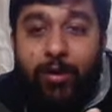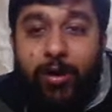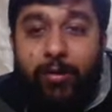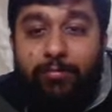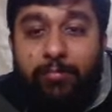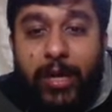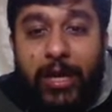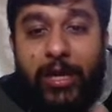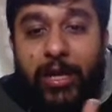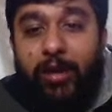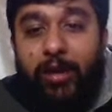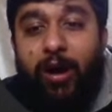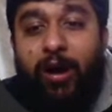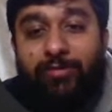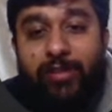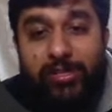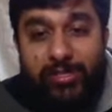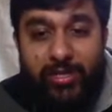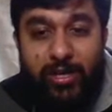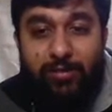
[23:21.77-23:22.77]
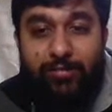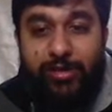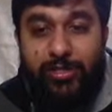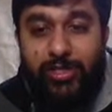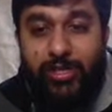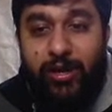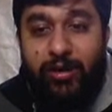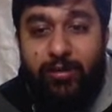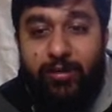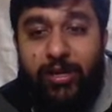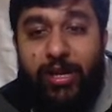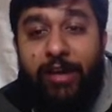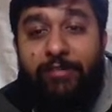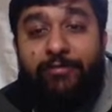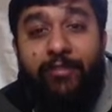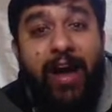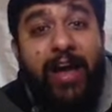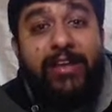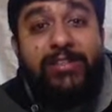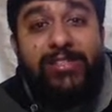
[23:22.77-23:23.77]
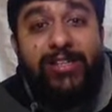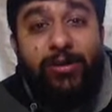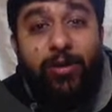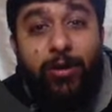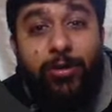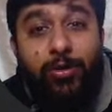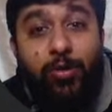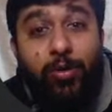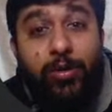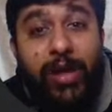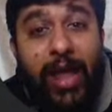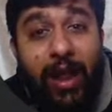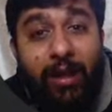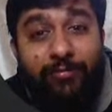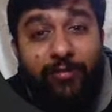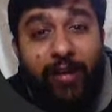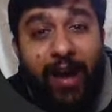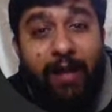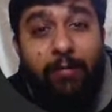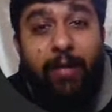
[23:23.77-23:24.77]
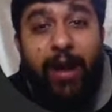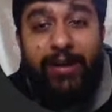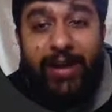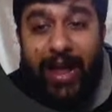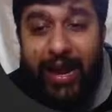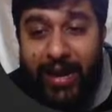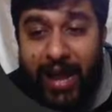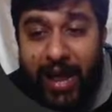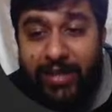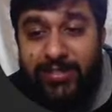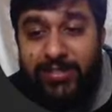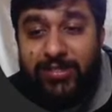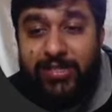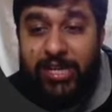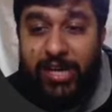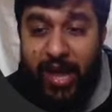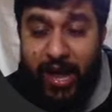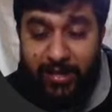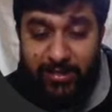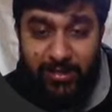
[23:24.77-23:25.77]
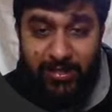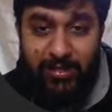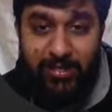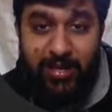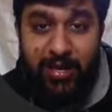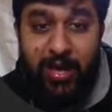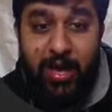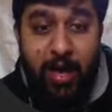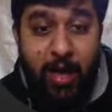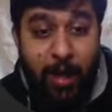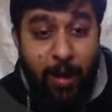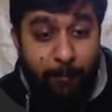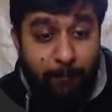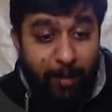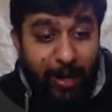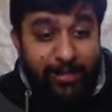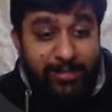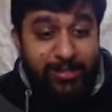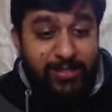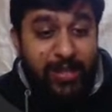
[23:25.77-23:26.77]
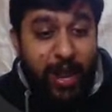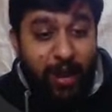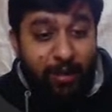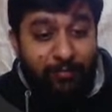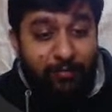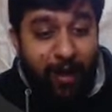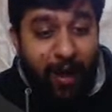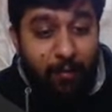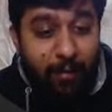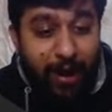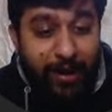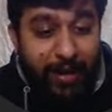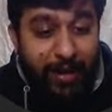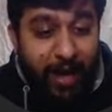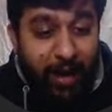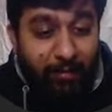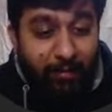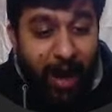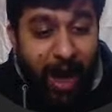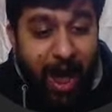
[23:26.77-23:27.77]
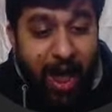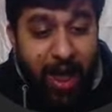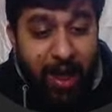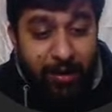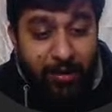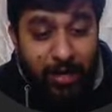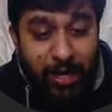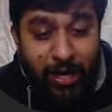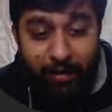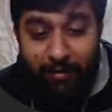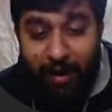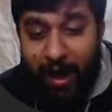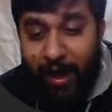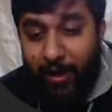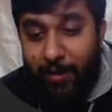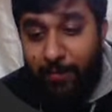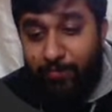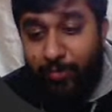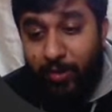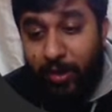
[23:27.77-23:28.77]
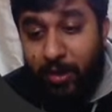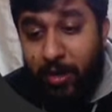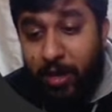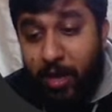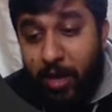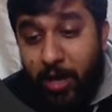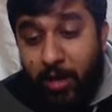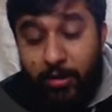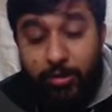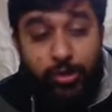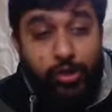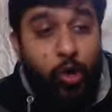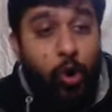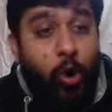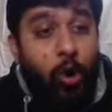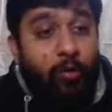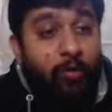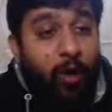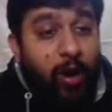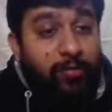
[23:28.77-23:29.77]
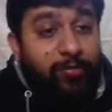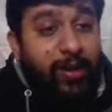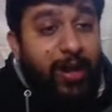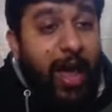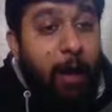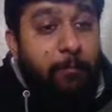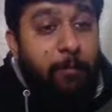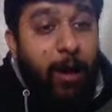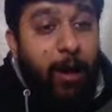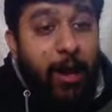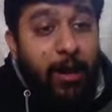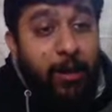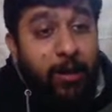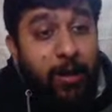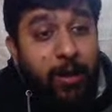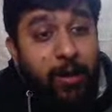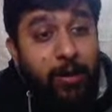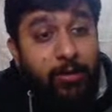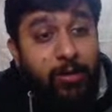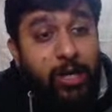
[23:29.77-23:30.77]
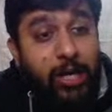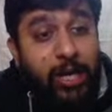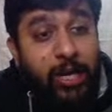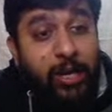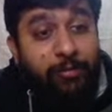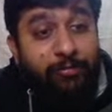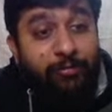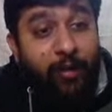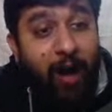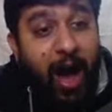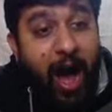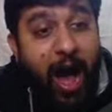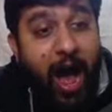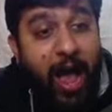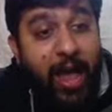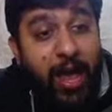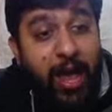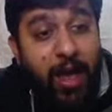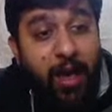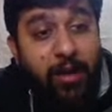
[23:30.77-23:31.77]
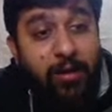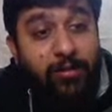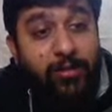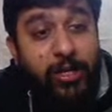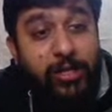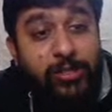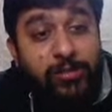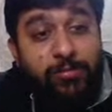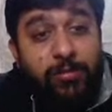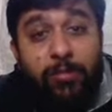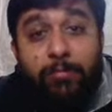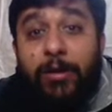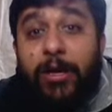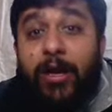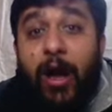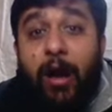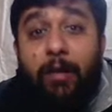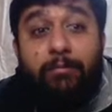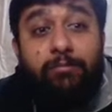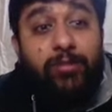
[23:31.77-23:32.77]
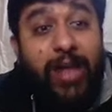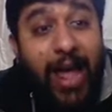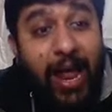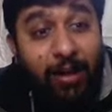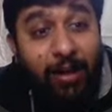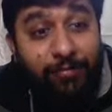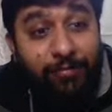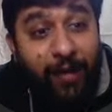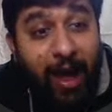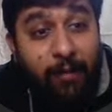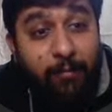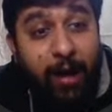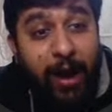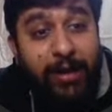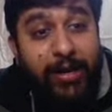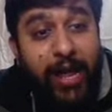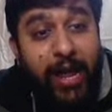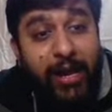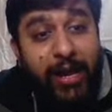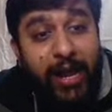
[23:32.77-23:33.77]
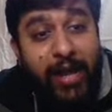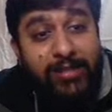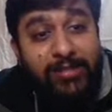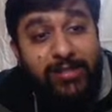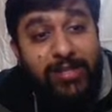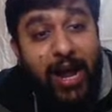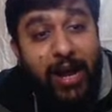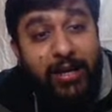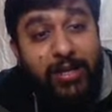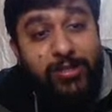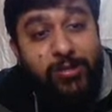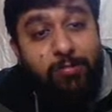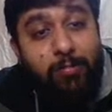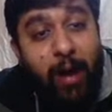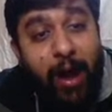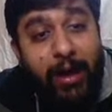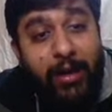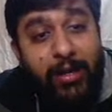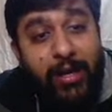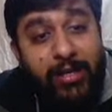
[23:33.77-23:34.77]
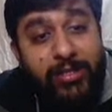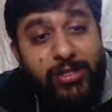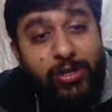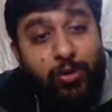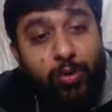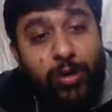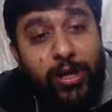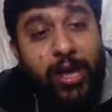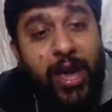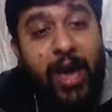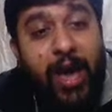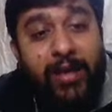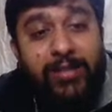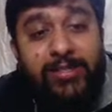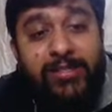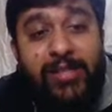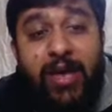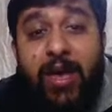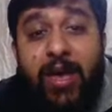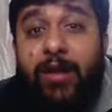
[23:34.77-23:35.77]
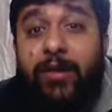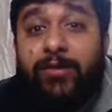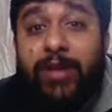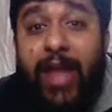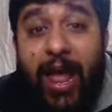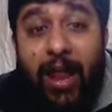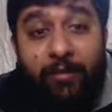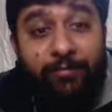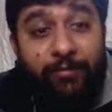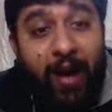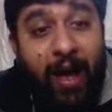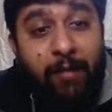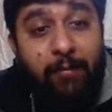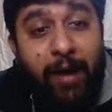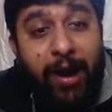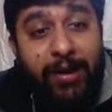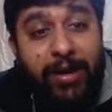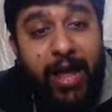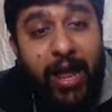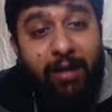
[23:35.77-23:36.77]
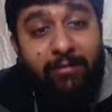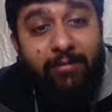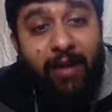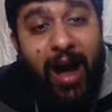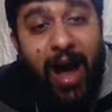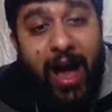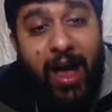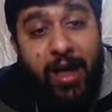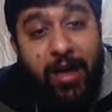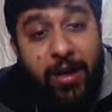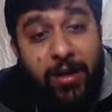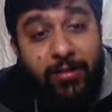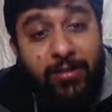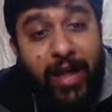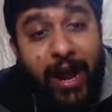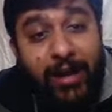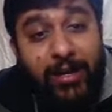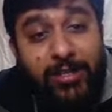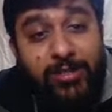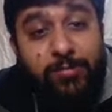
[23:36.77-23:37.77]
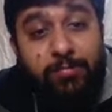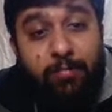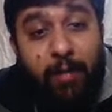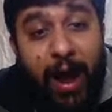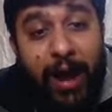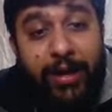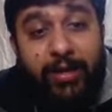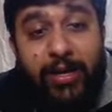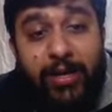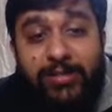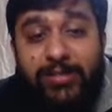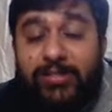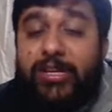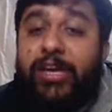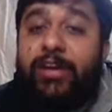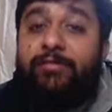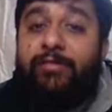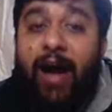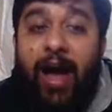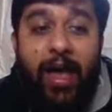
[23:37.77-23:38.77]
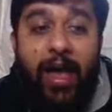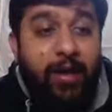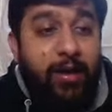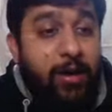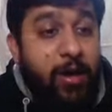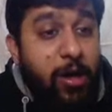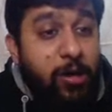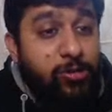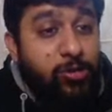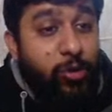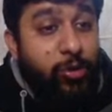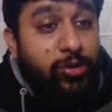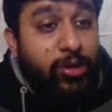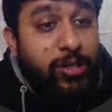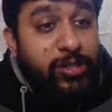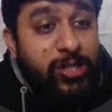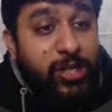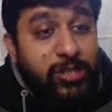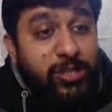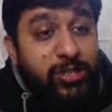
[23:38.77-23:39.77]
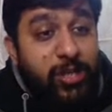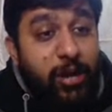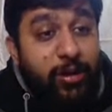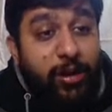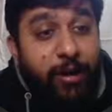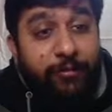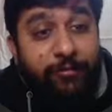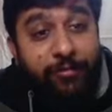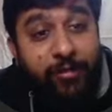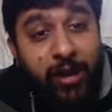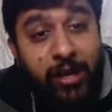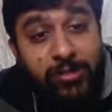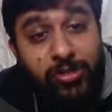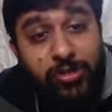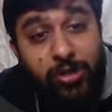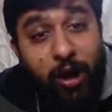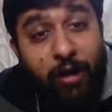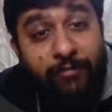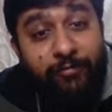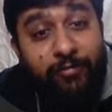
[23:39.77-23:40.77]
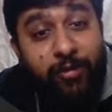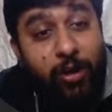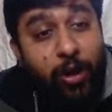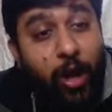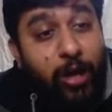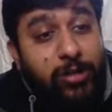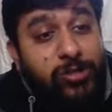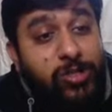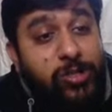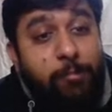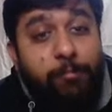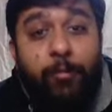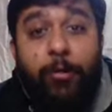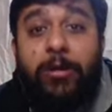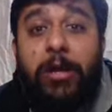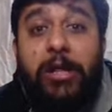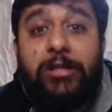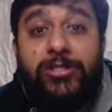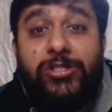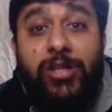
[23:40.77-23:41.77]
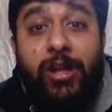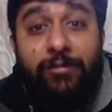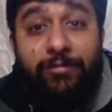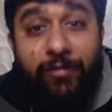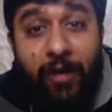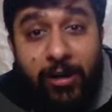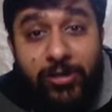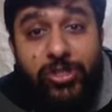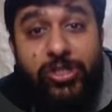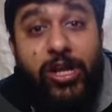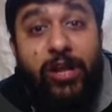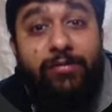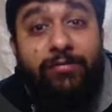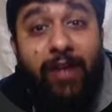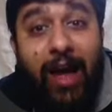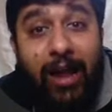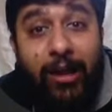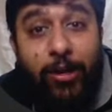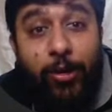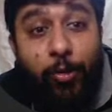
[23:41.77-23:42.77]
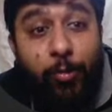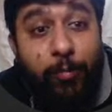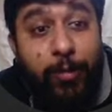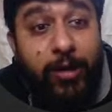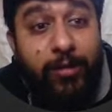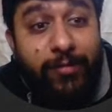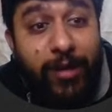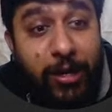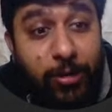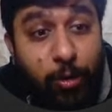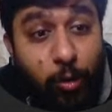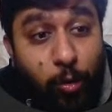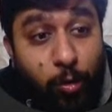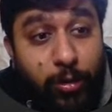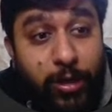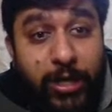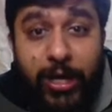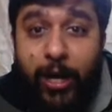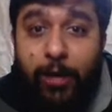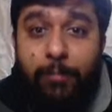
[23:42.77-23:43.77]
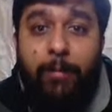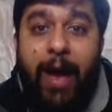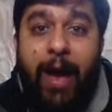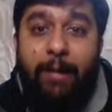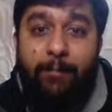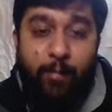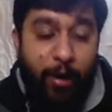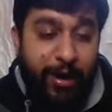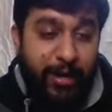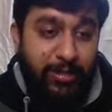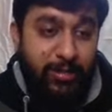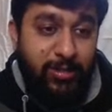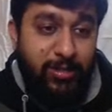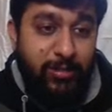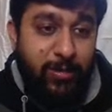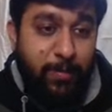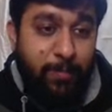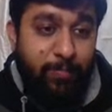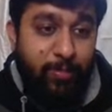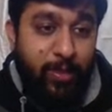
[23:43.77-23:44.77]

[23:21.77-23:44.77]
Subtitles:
meaning of this equation. D phi is equal to del phi by del x dx plus del phi by del y dy. So what will happen? D phi, this will become del phi by del x, that is minus u dx, del phi by del y, that is minus dy. So this is the difference of velocity potential function value between two nearby points.